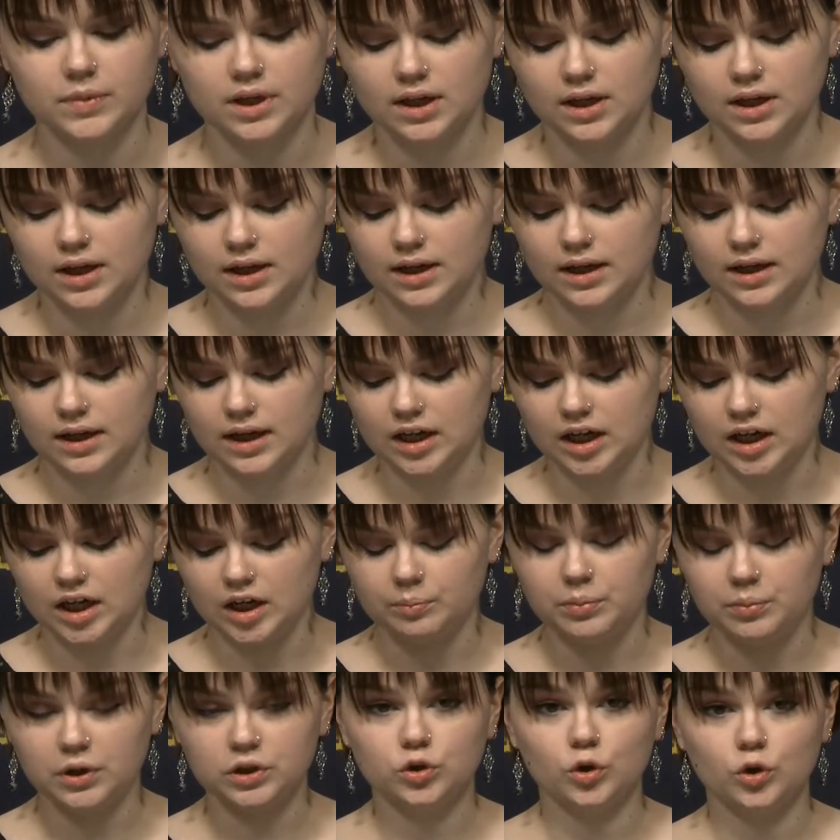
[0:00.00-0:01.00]
So
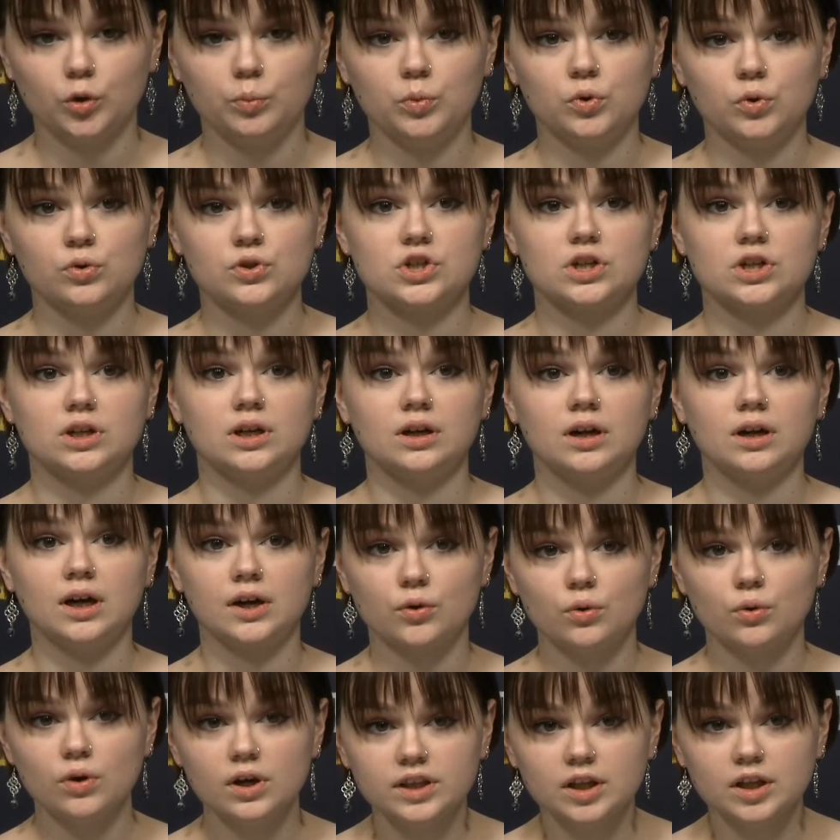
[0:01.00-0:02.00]
that started in
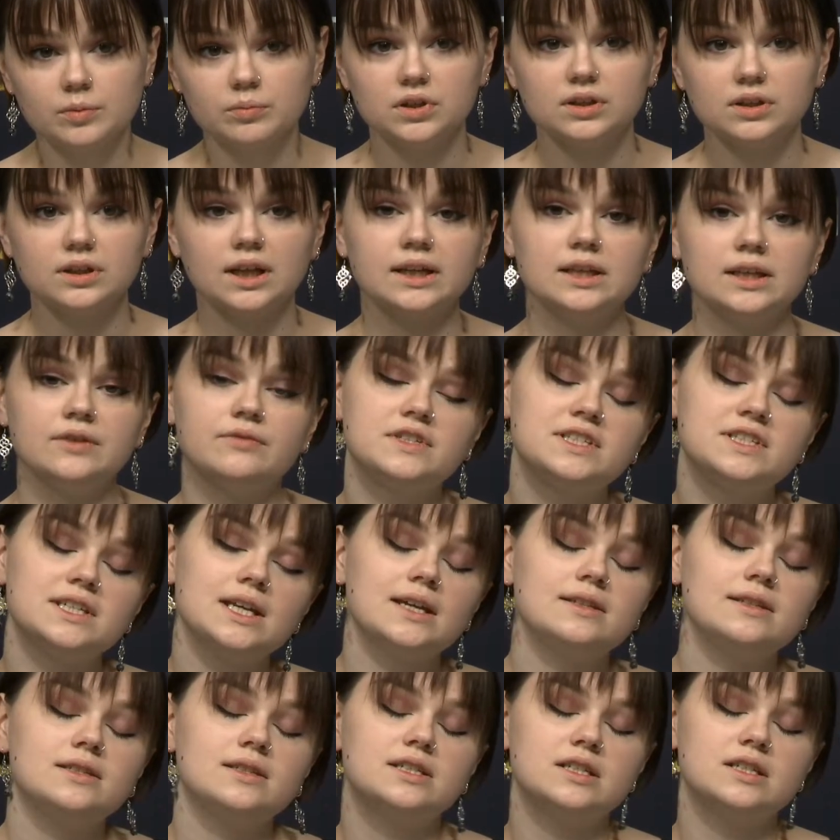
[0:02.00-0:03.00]
2014. There was
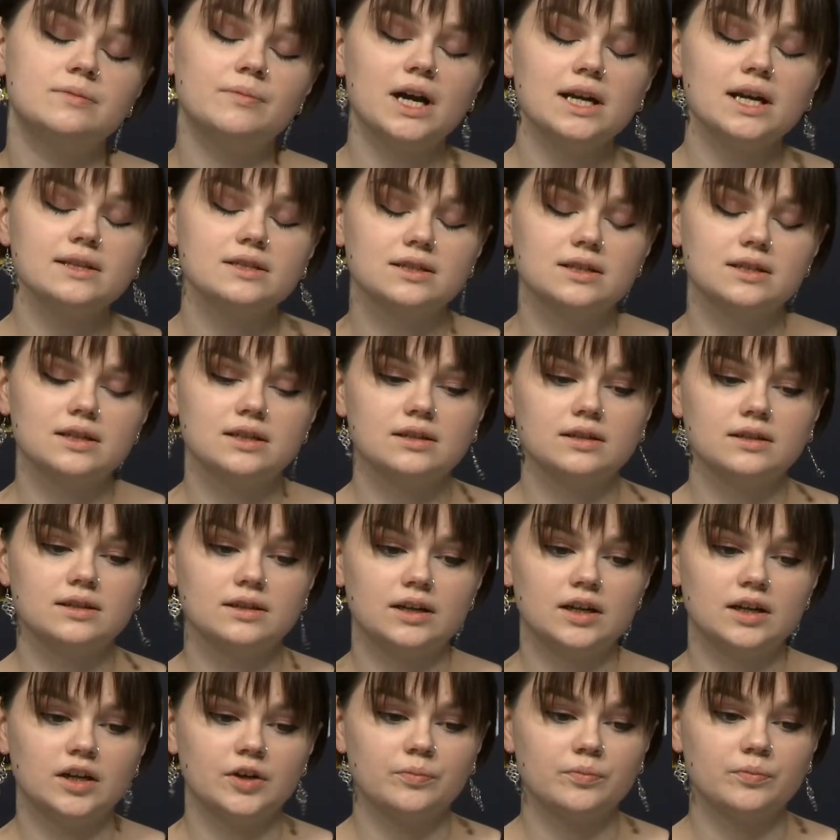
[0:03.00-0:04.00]
the migration
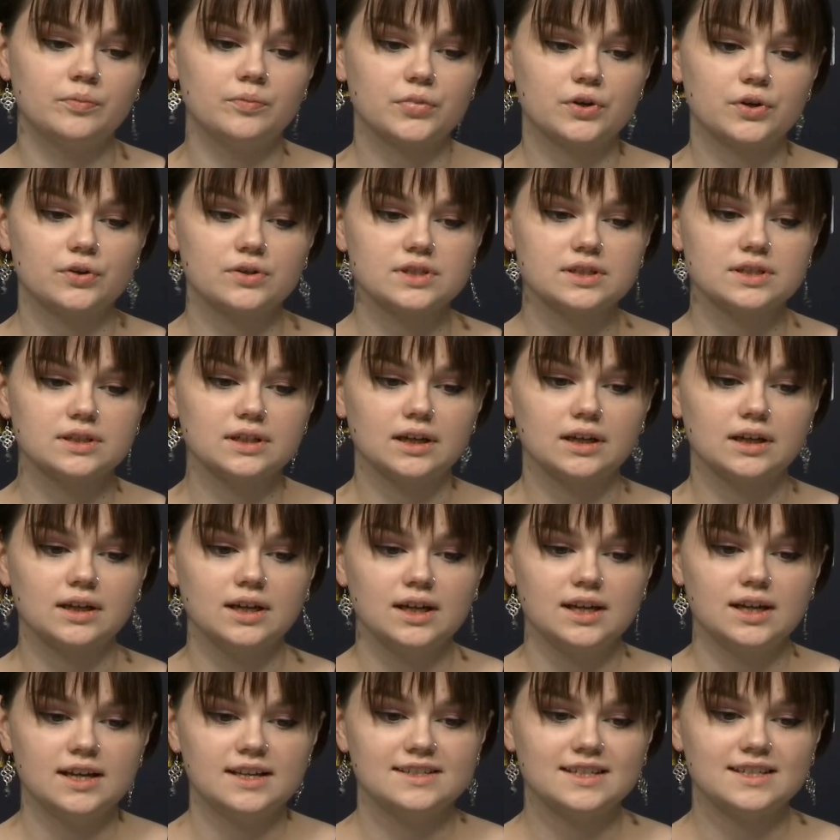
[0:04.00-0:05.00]
crisis in
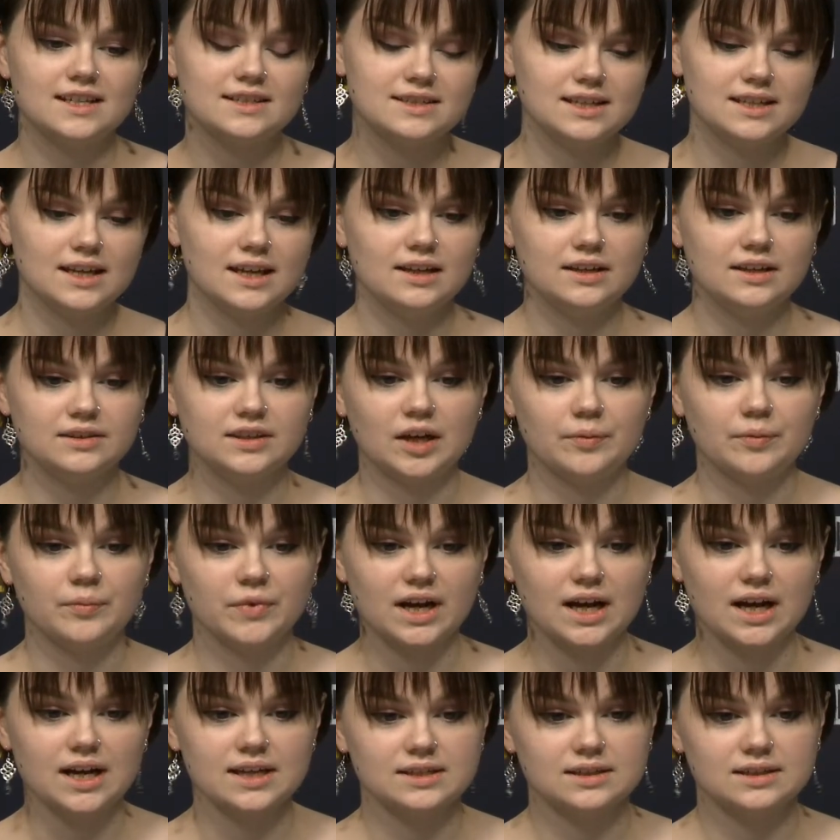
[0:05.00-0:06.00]
2015.
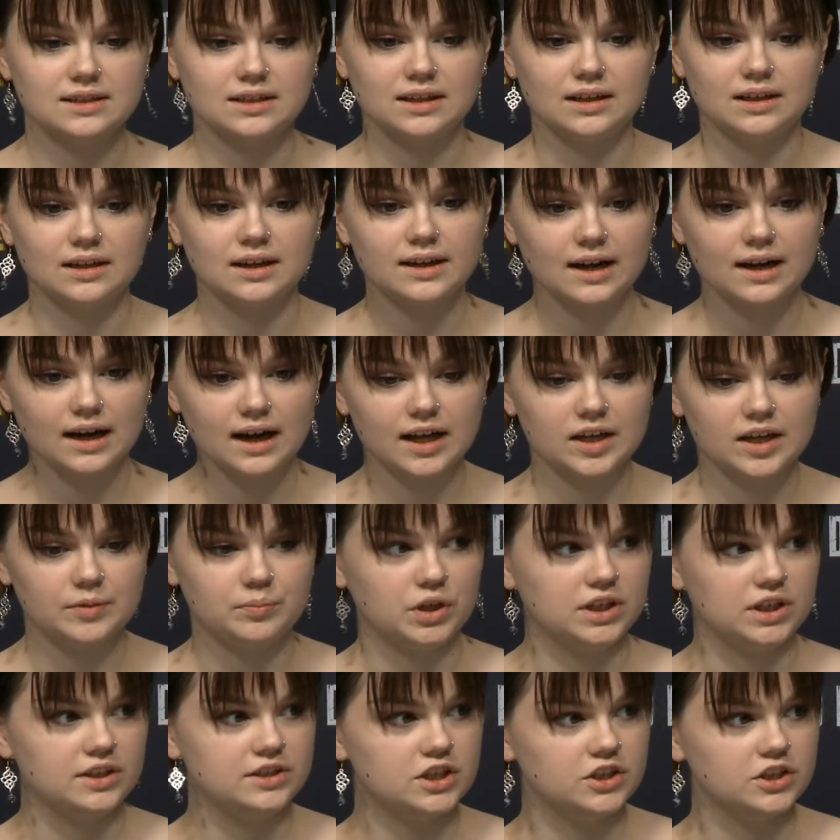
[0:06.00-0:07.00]
Then we
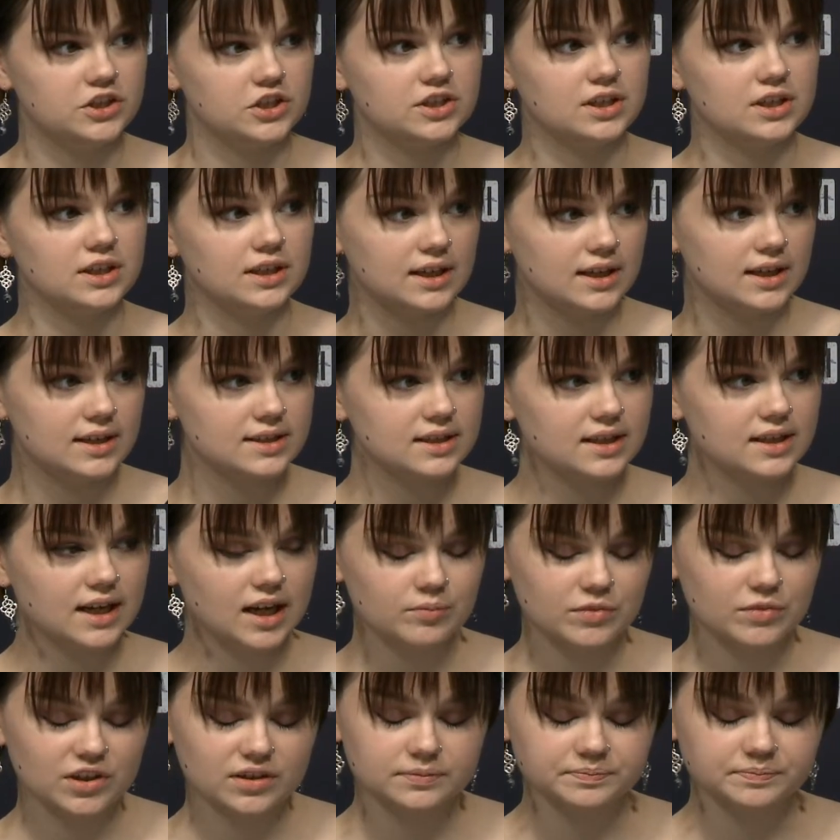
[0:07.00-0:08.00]
faced
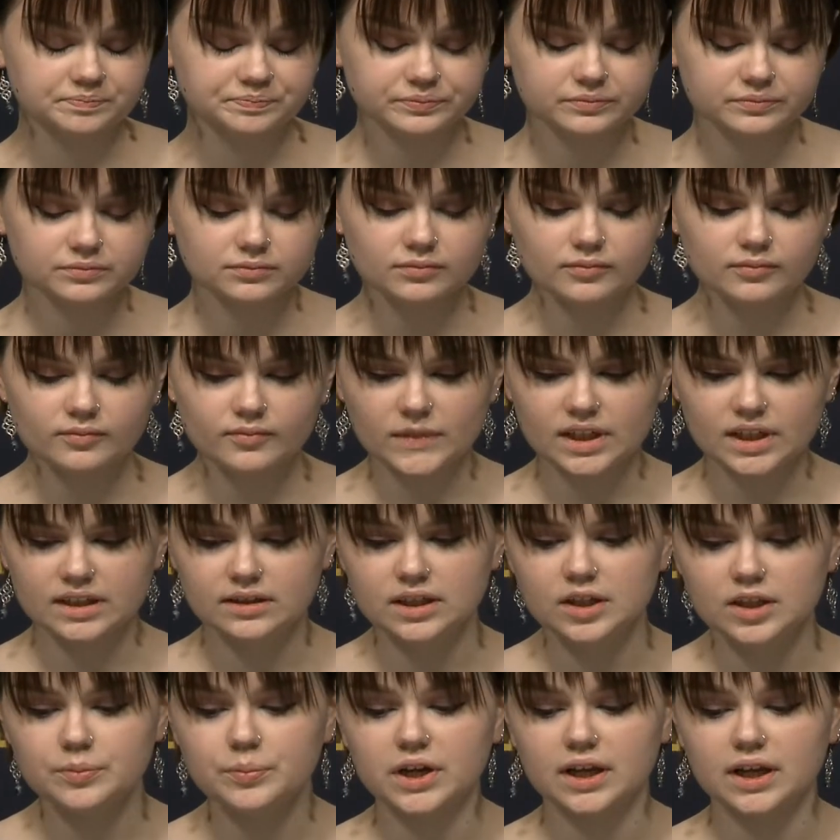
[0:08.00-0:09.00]
coronavirus, and
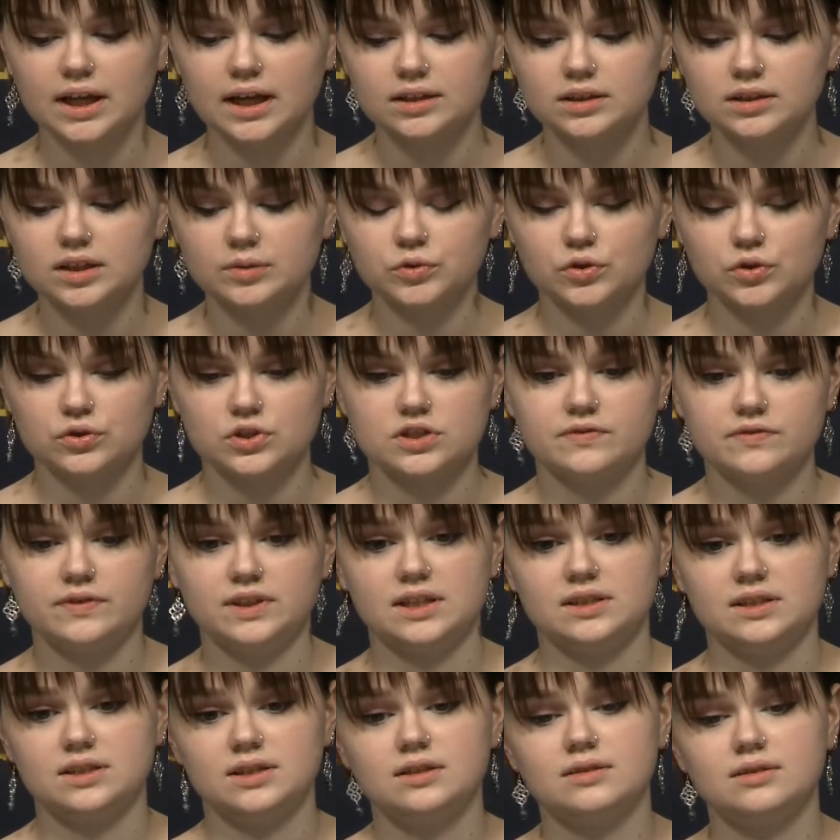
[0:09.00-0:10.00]

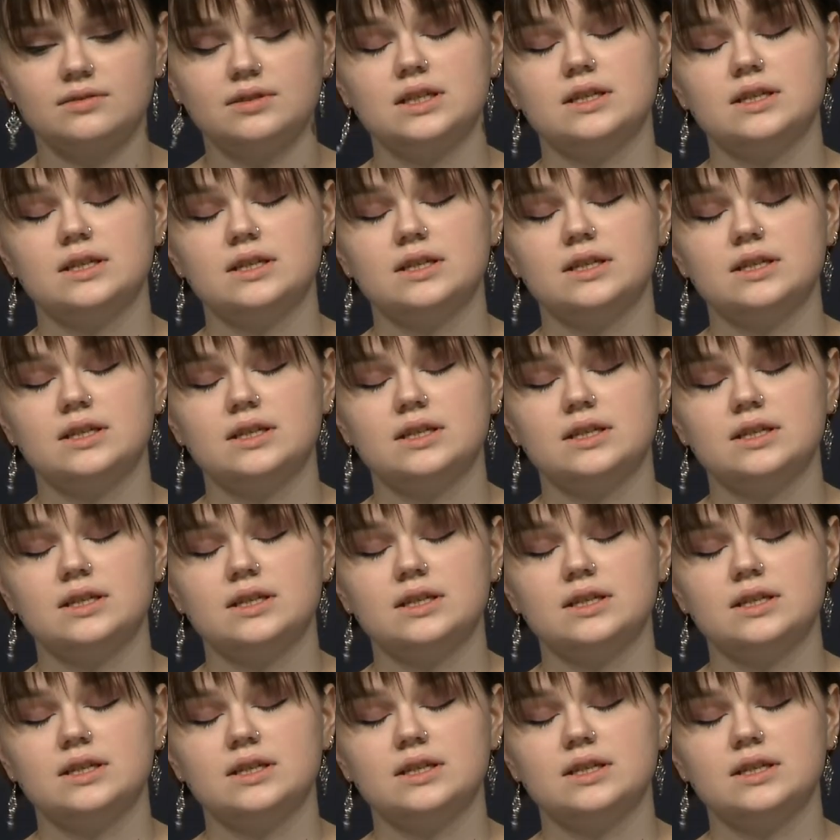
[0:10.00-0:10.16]
these